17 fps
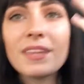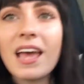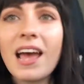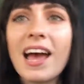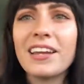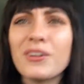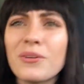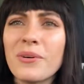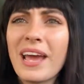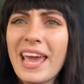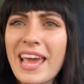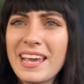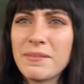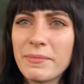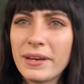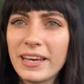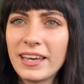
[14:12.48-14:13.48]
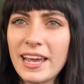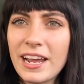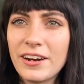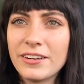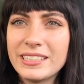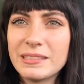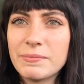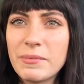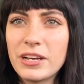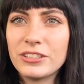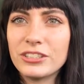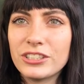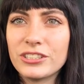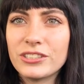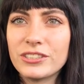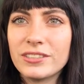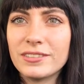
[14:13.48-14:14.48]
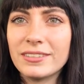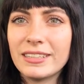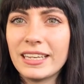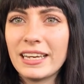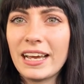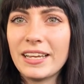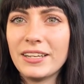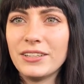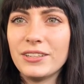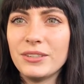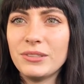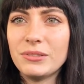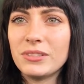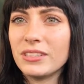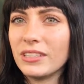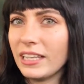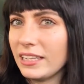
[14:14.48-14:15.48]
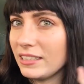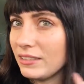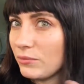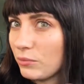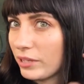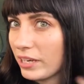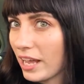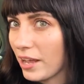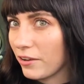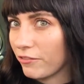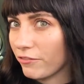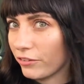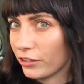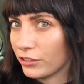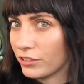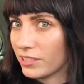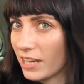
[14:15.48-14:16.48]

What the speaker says: I don't hate my hair as much like I used, like when I first